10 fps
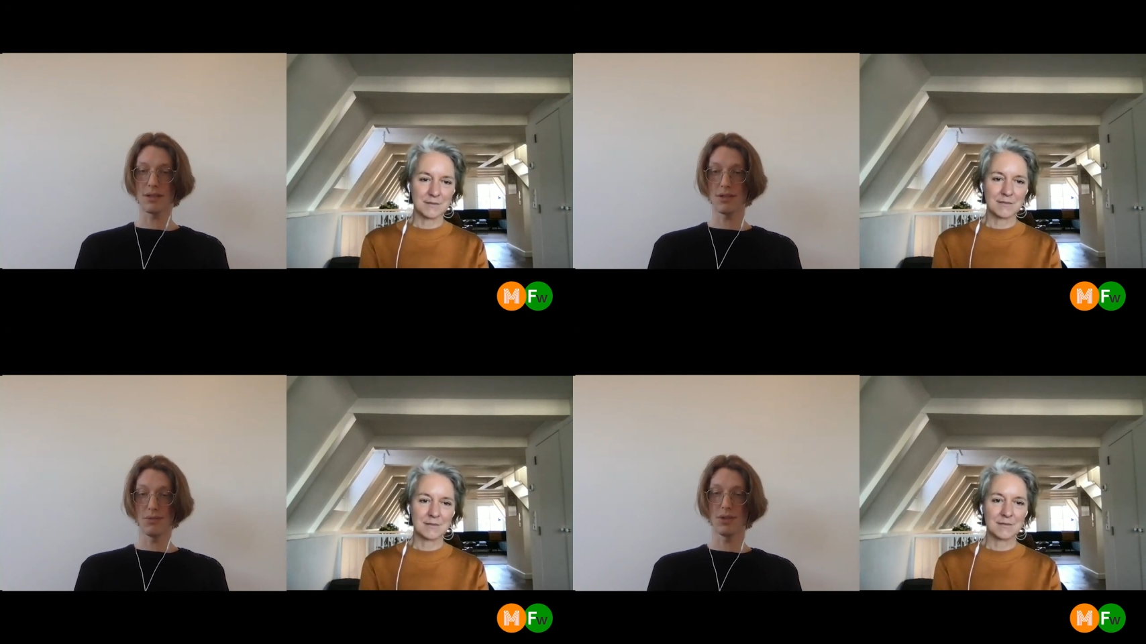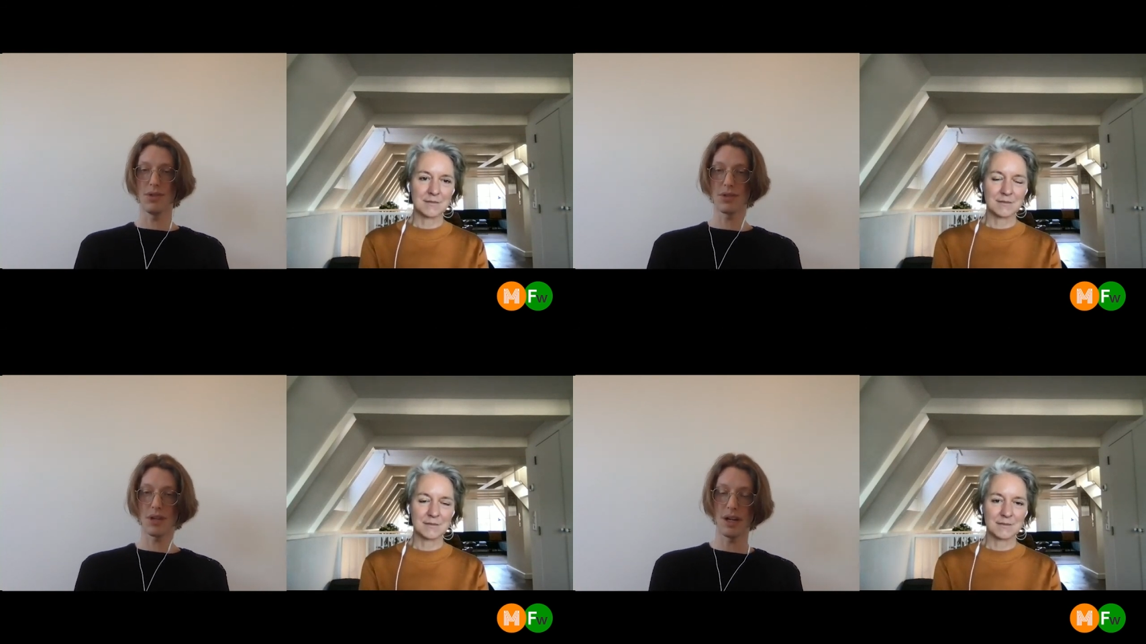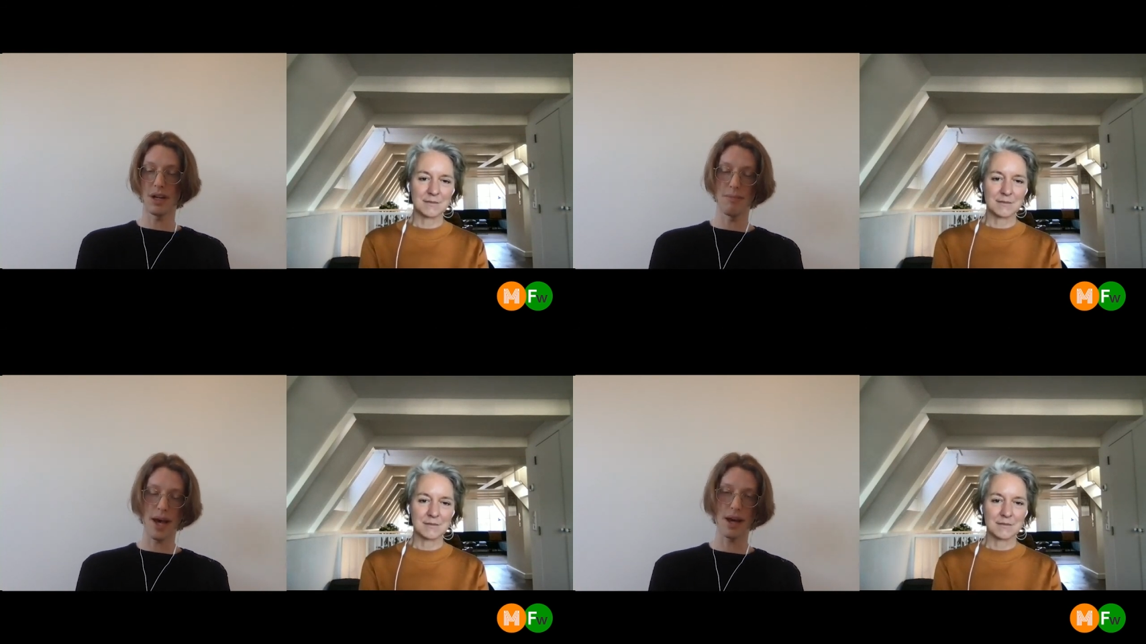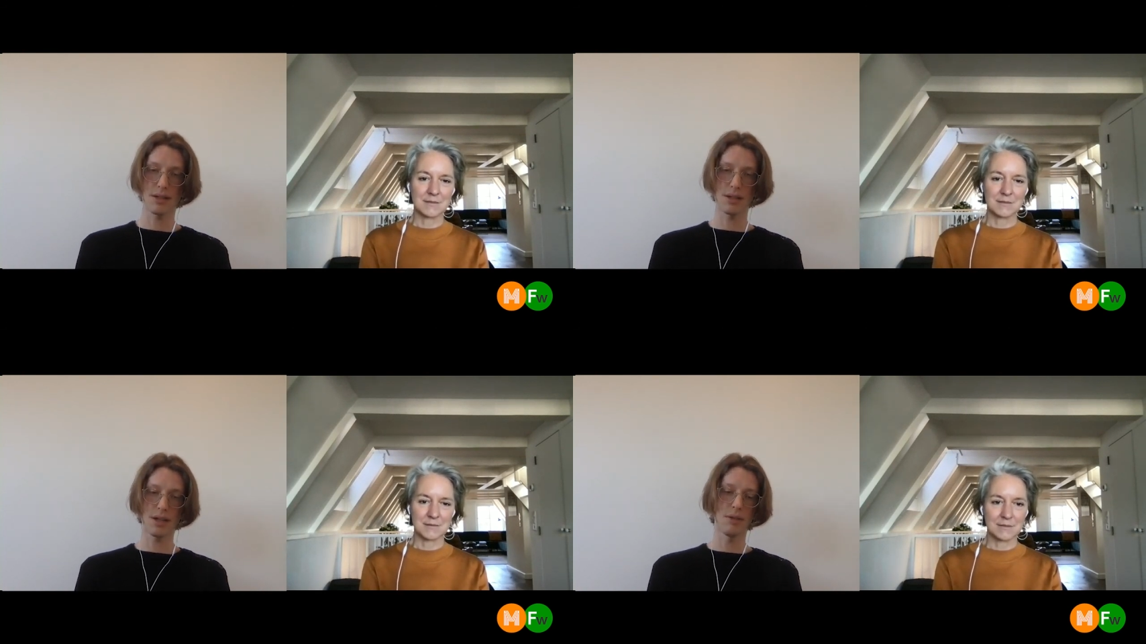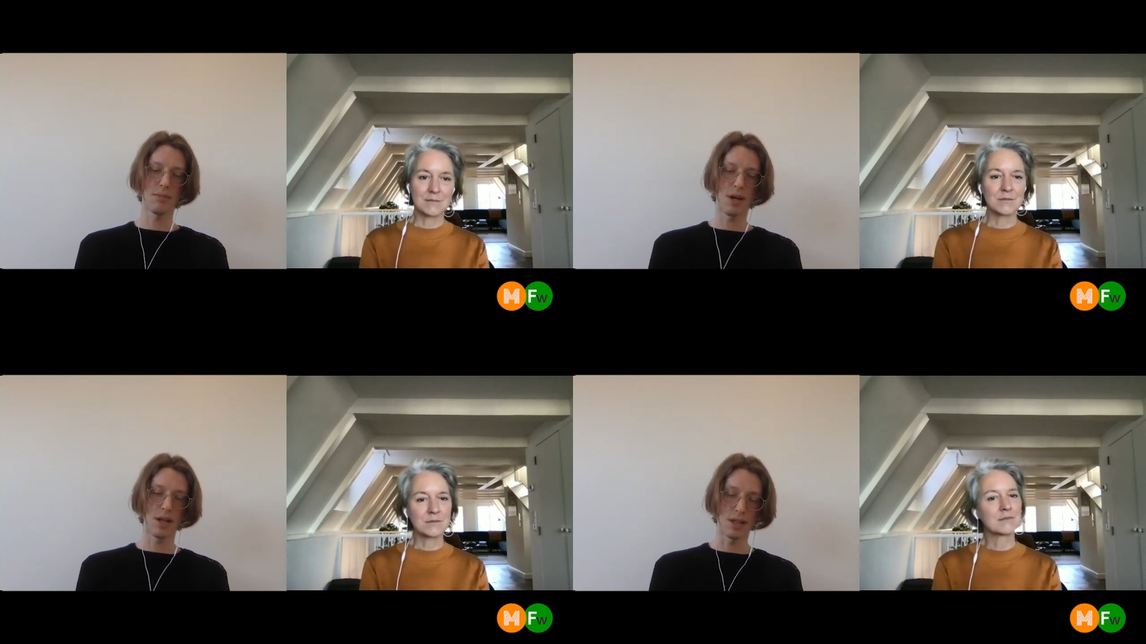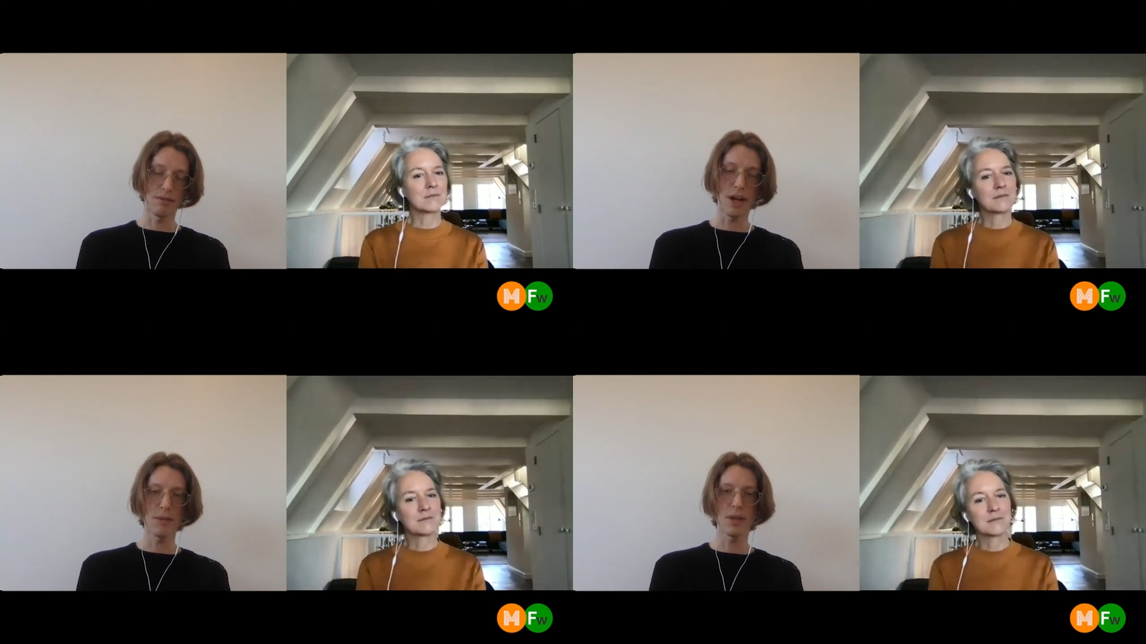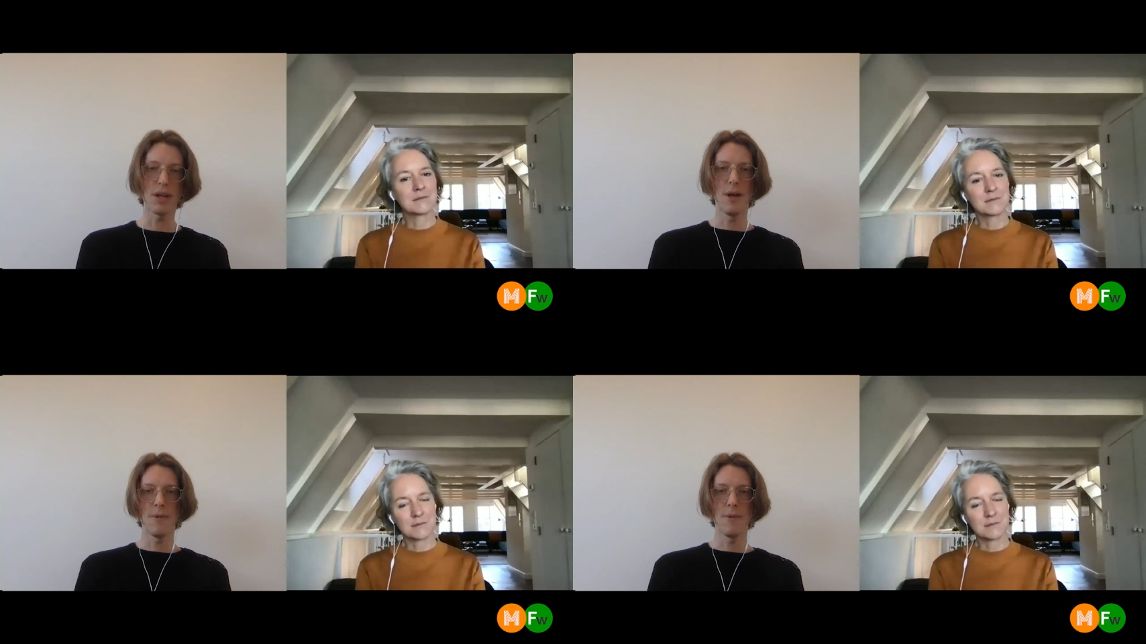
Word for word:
Speaker 1: to reduce our impact on the environment.